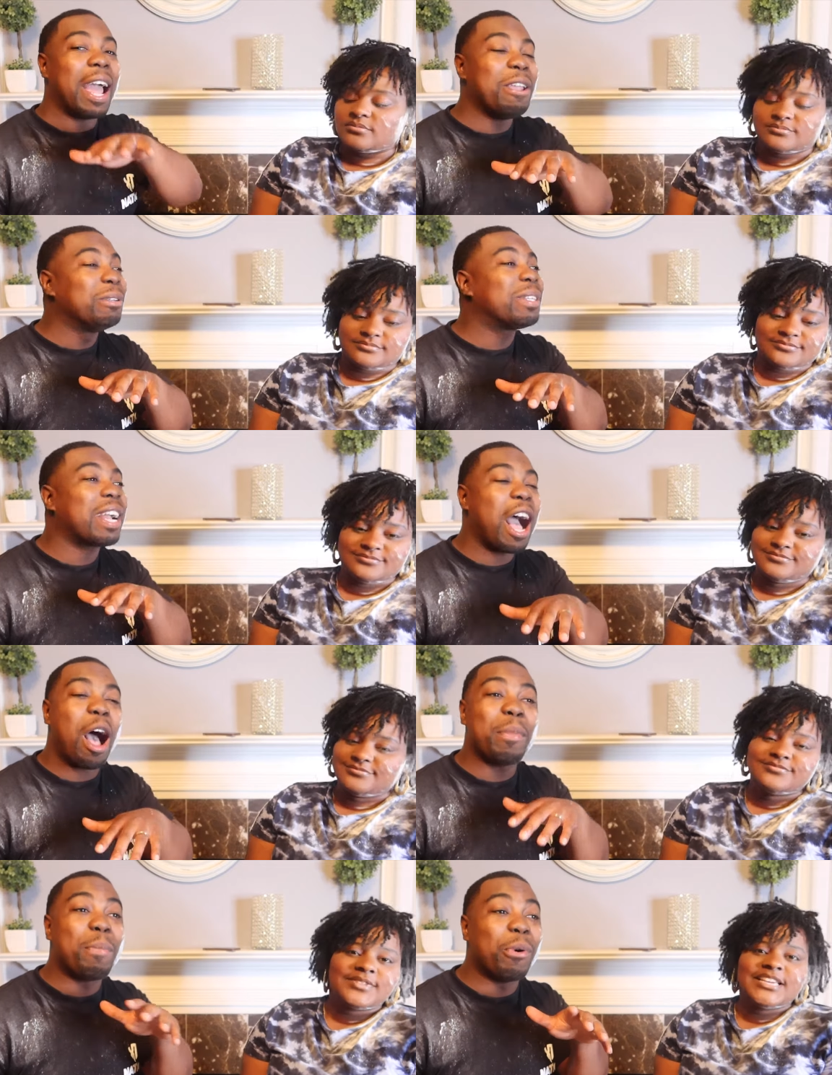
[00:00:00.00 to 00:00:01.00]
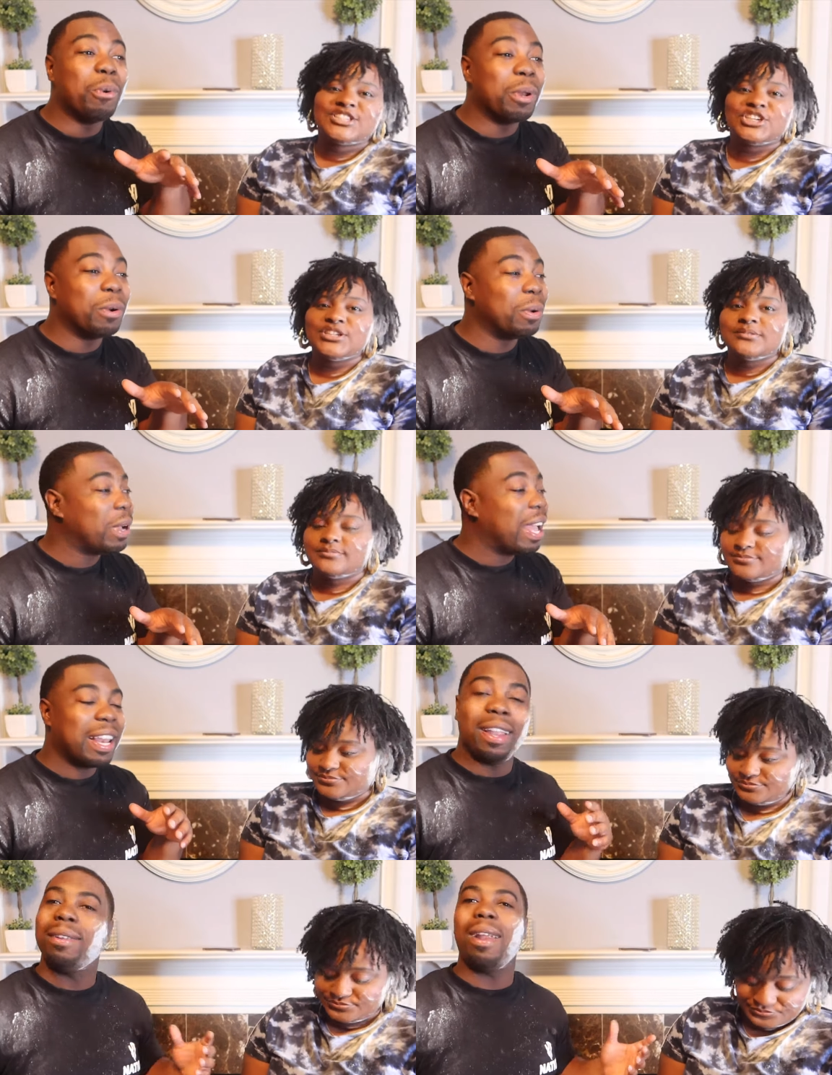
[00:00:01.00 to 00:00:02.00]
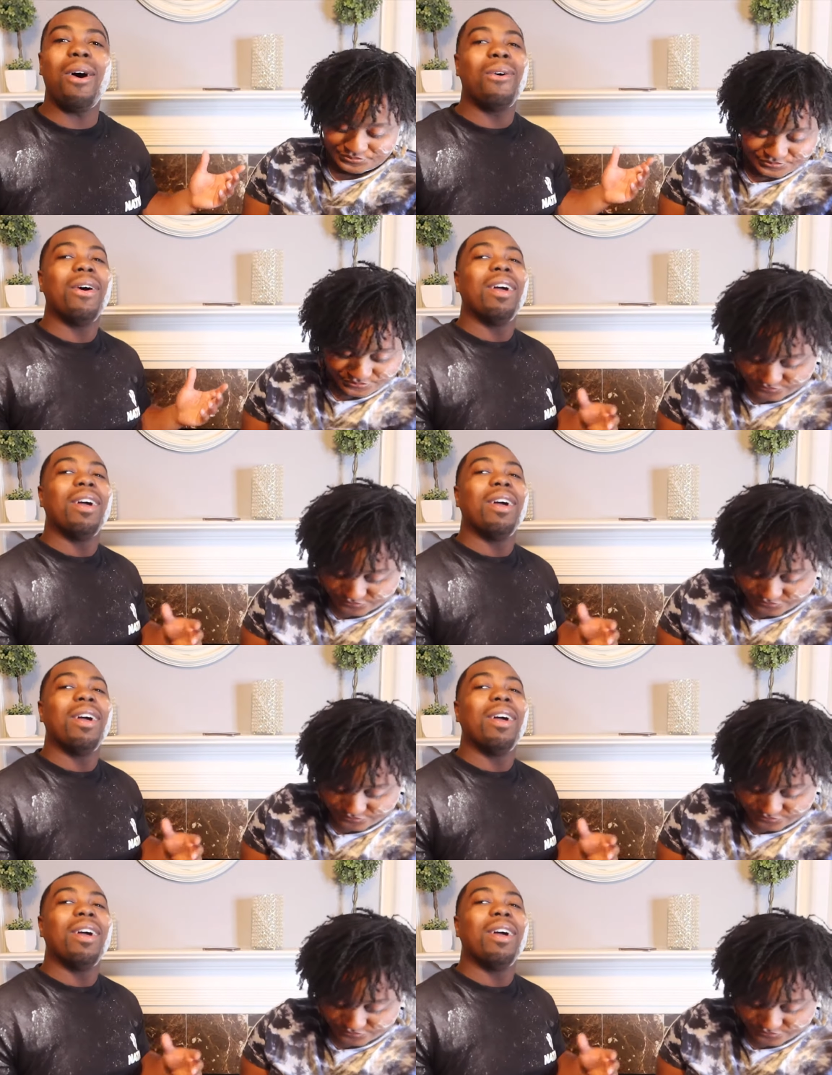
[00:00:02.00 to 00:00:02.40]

Speaker 1: They used to call me boot dude. No,